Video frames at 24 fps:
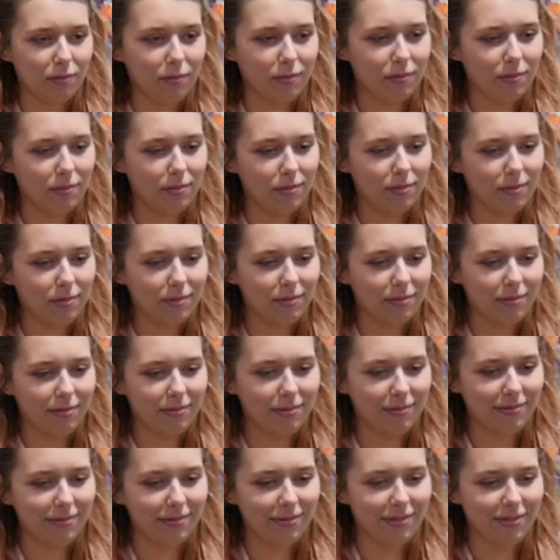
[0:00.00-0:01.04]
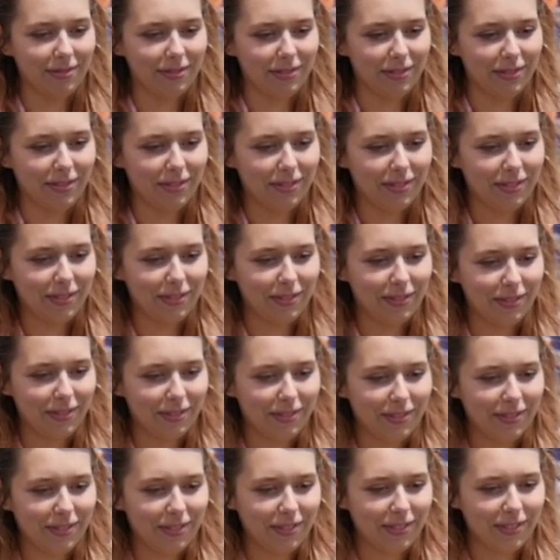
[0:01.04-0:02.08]

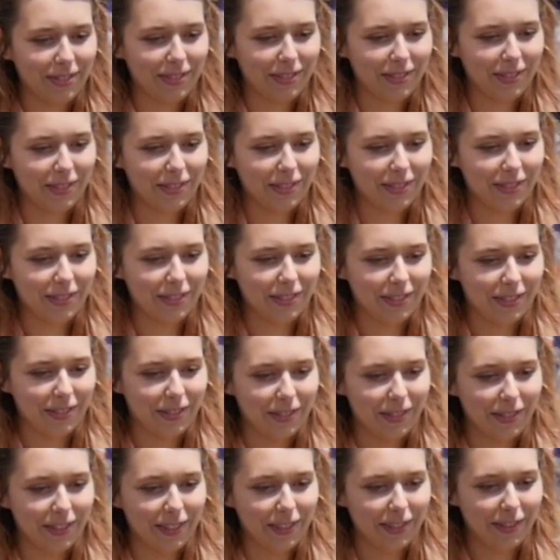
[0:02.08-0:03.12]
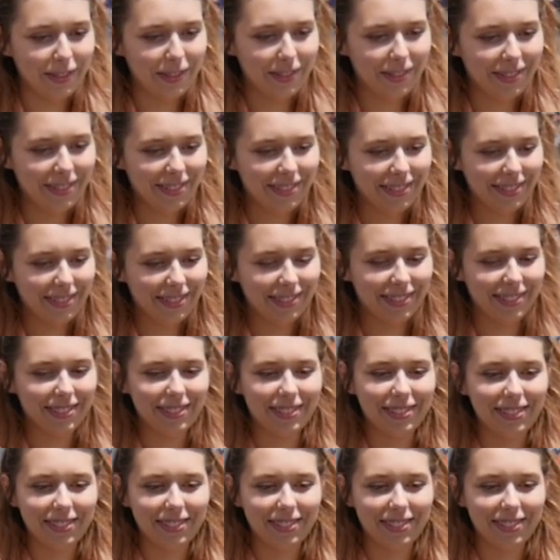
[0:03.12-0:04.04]
This person isn't speaking.